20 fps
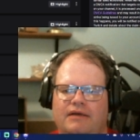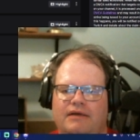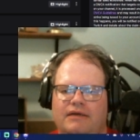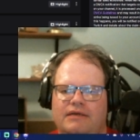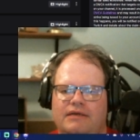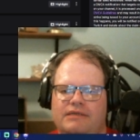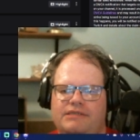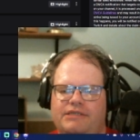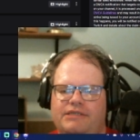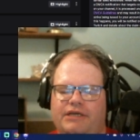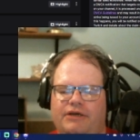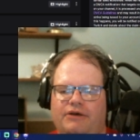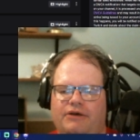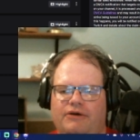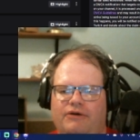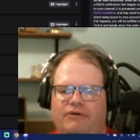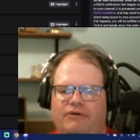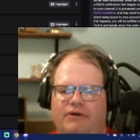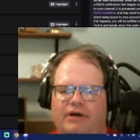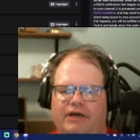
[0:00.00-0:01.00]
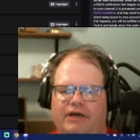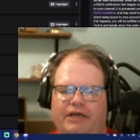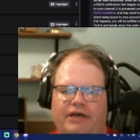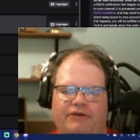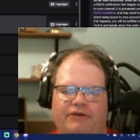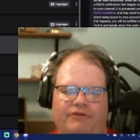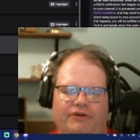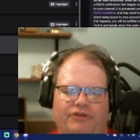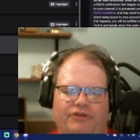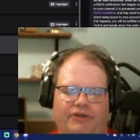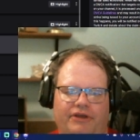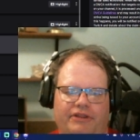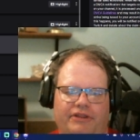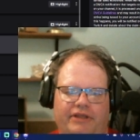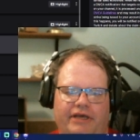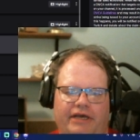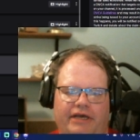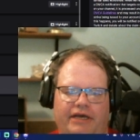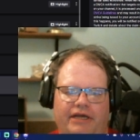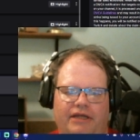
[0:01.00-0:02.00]
So I gotta rethink
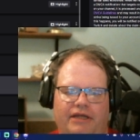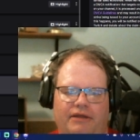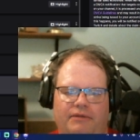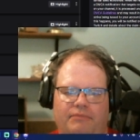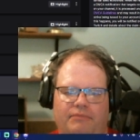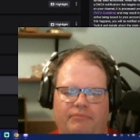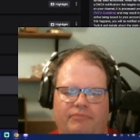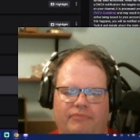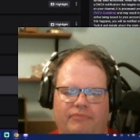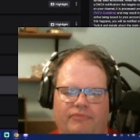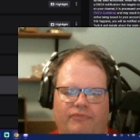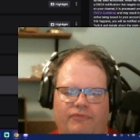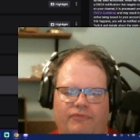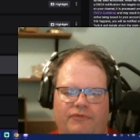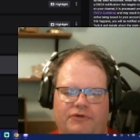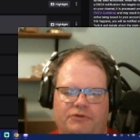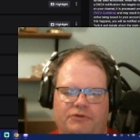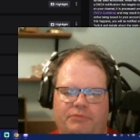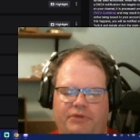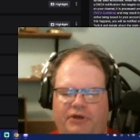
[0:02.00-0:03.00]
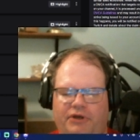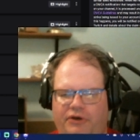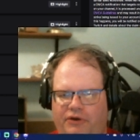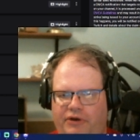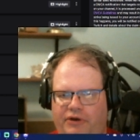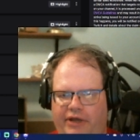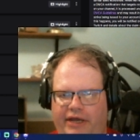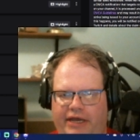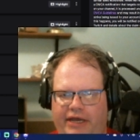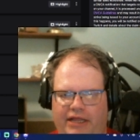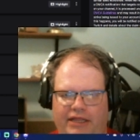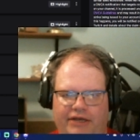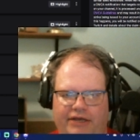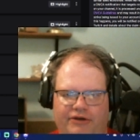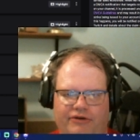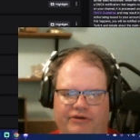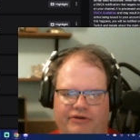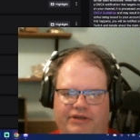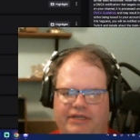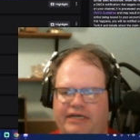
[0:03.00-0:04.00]
that. This will be done at
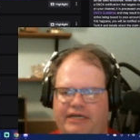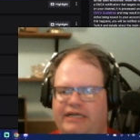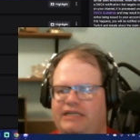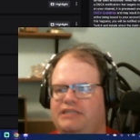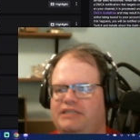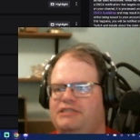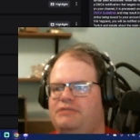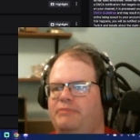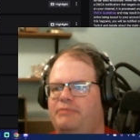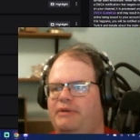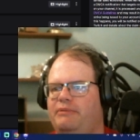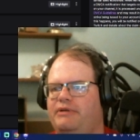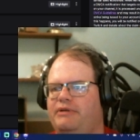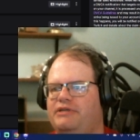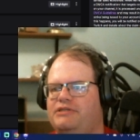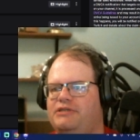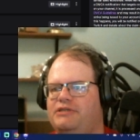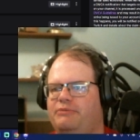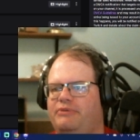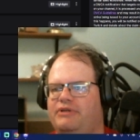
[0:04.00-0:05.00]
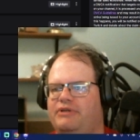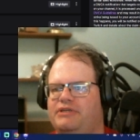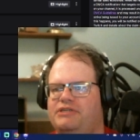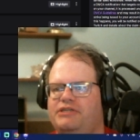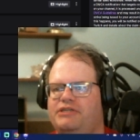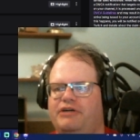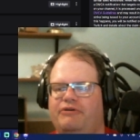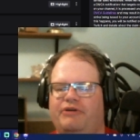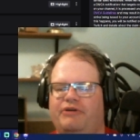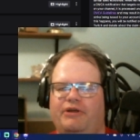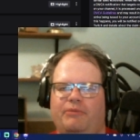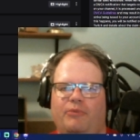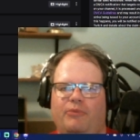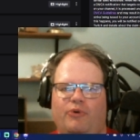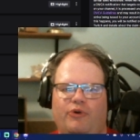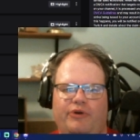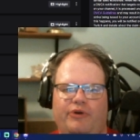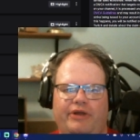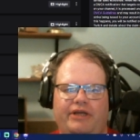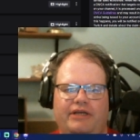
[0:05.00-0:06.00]
later dates, maybe some of the Saturday
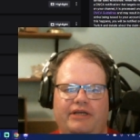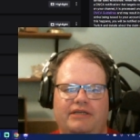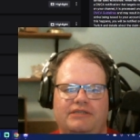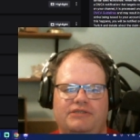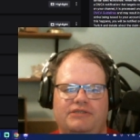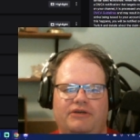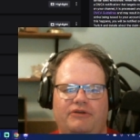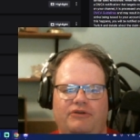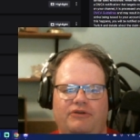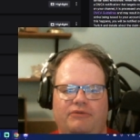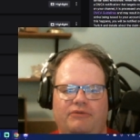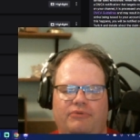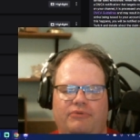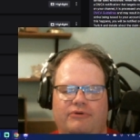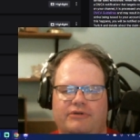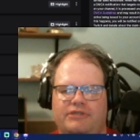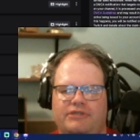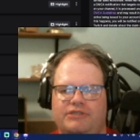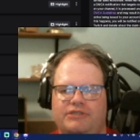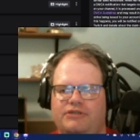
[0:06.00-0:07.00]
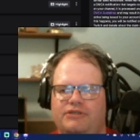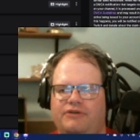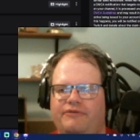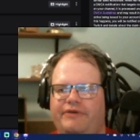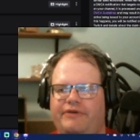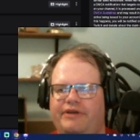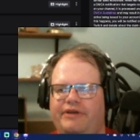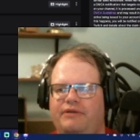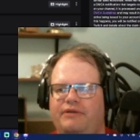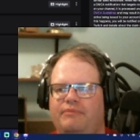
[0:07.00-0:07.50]
mornings. I'll do portions of it.